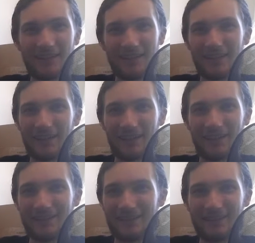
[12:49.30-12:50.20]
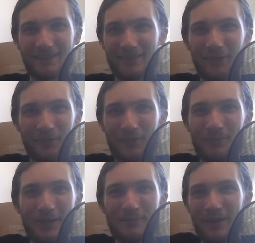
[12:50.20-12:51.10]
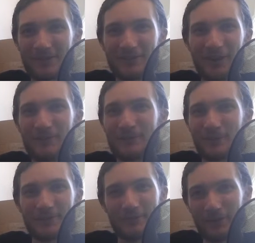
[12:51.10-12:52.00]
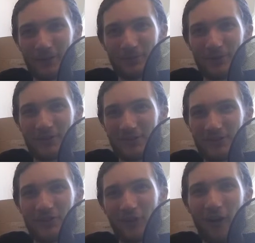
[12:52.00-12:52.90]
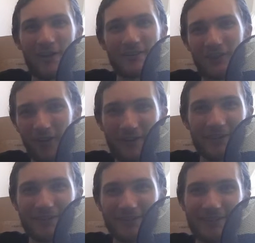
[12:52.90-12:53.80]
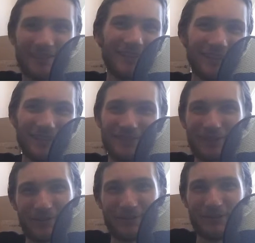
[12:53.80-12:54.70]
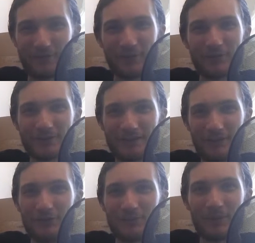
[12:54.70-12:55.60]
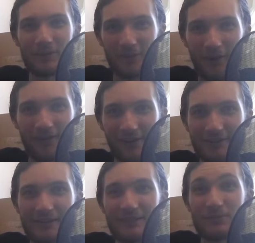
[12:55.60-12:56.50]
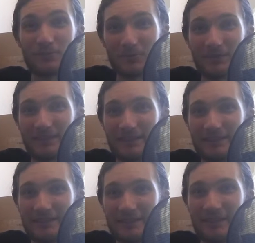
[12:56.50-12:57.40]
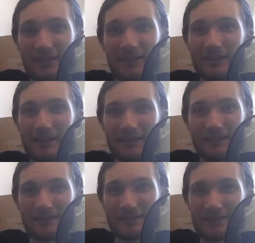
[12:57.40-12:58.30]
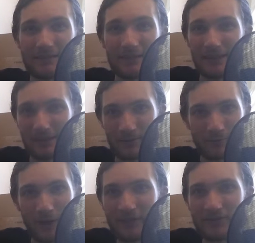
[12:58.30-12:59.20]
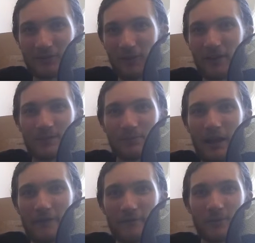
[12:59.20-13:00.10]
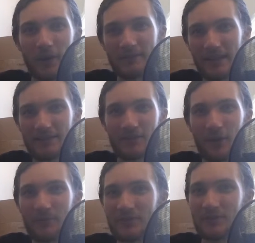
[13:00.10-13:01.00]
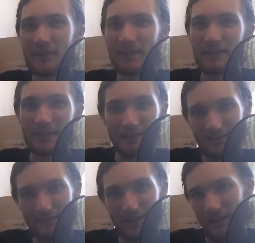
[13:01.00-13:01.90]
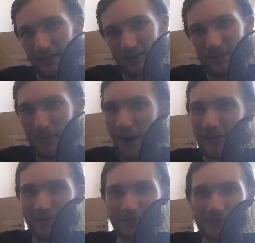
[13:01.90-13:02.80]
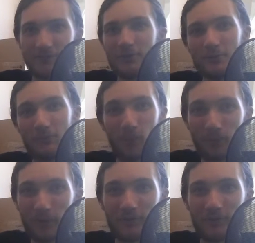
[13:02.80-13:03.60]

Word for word: they're made by software developers, not artists. So they're difficult to use, but Godot is really easy. It runs cross-platform on desktops. It compiles to mobile